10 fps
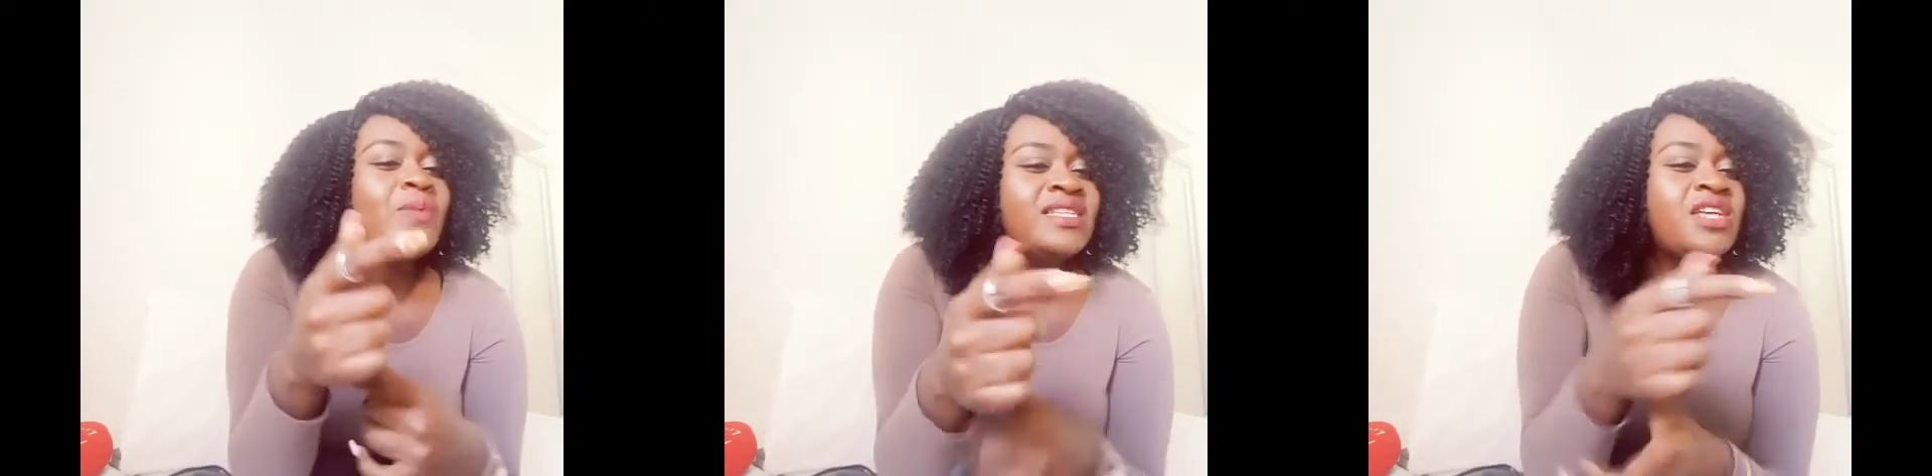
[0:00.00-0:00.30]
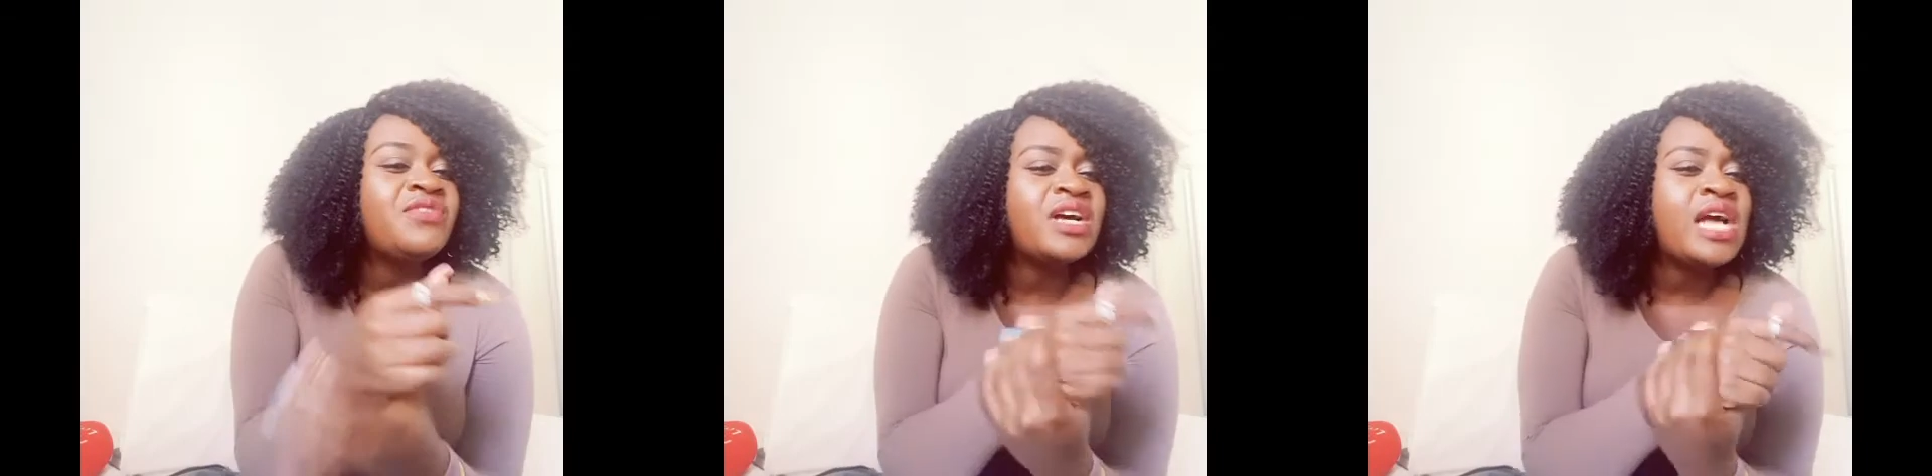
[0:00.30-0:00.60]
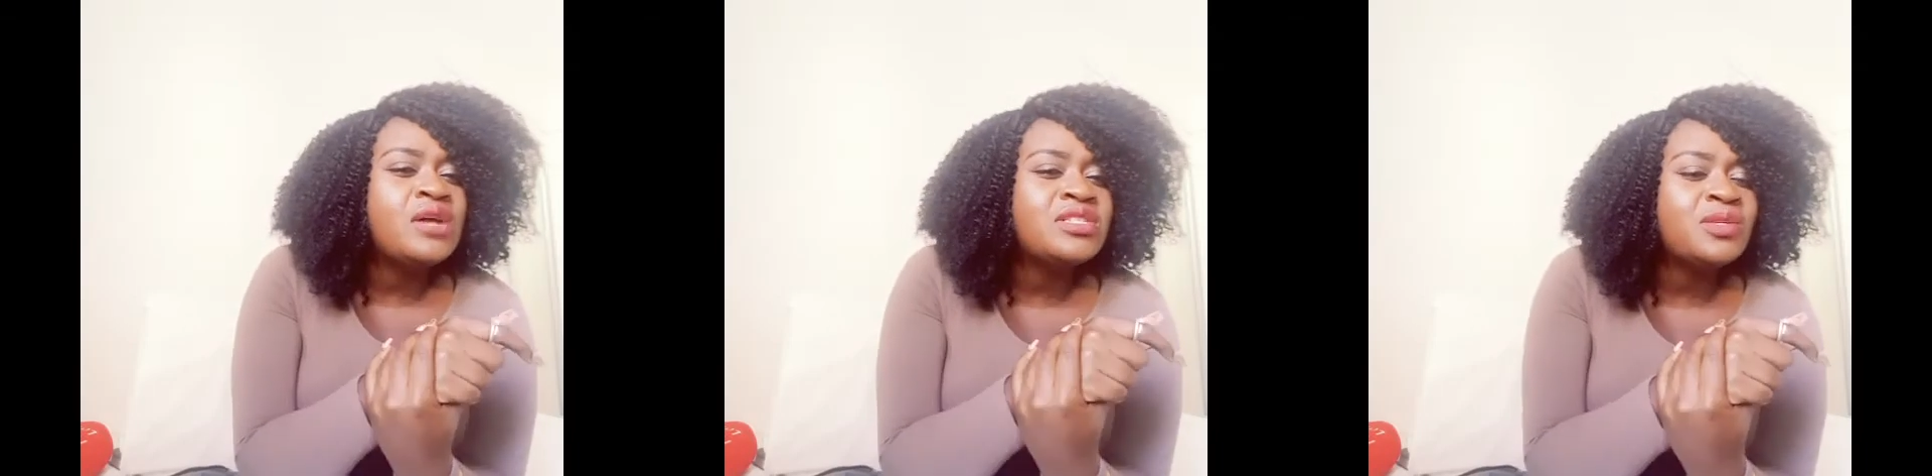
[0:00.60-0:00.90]
myself
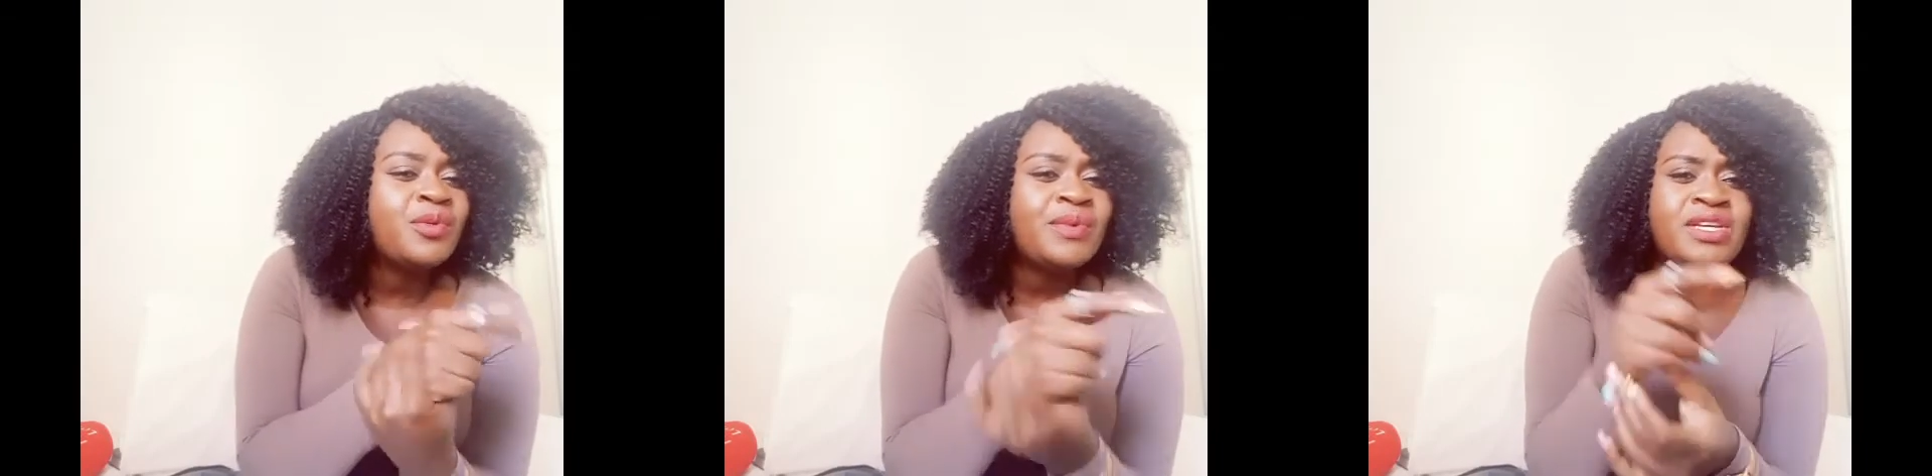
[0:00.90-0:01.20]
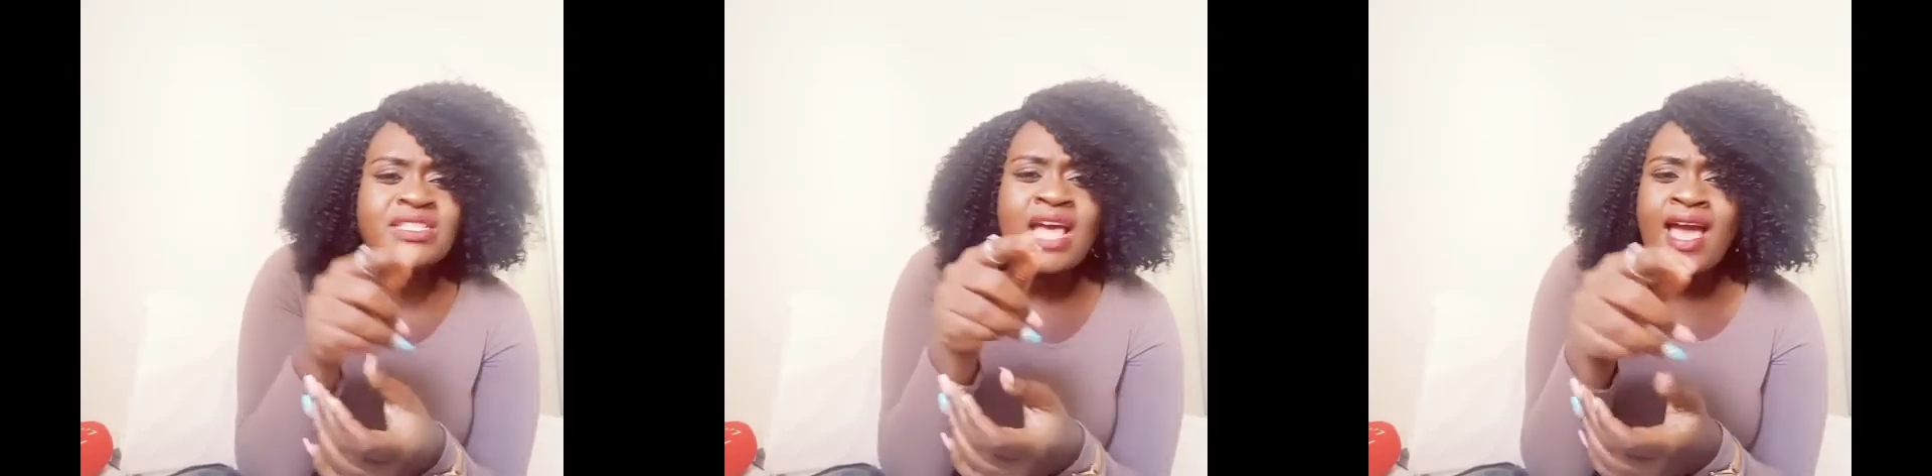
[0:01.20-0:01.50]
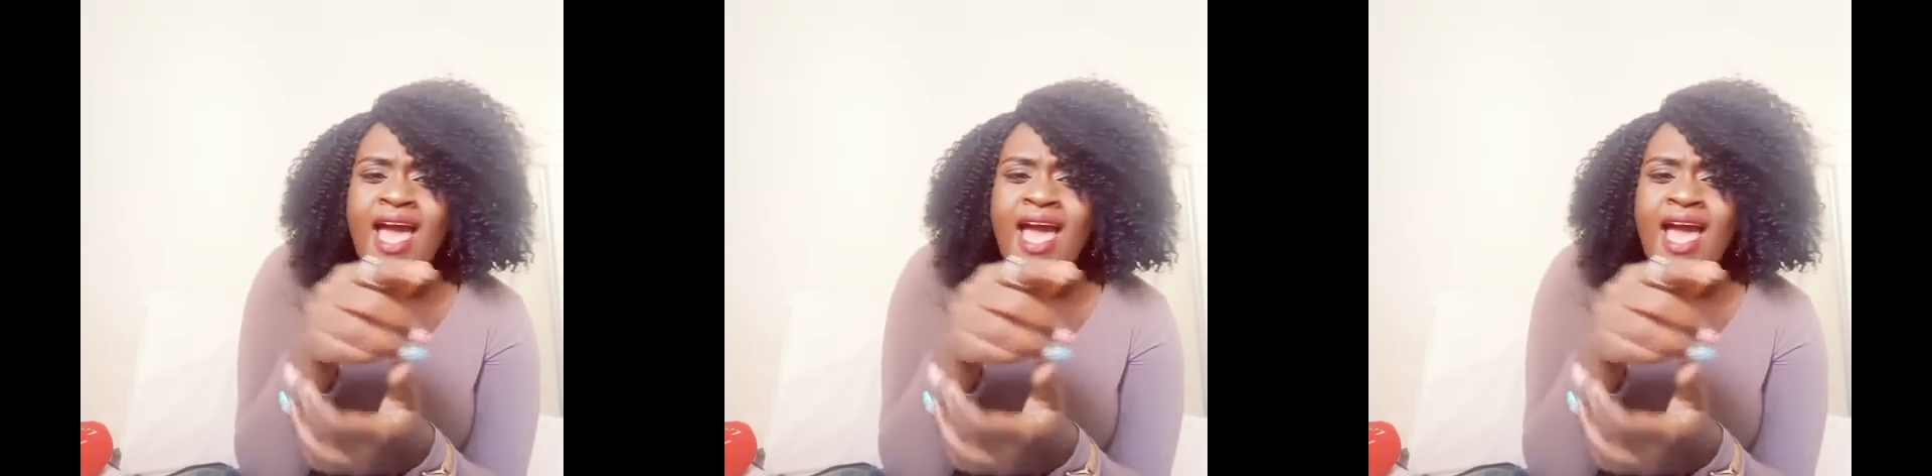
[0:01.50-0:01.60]
accountable because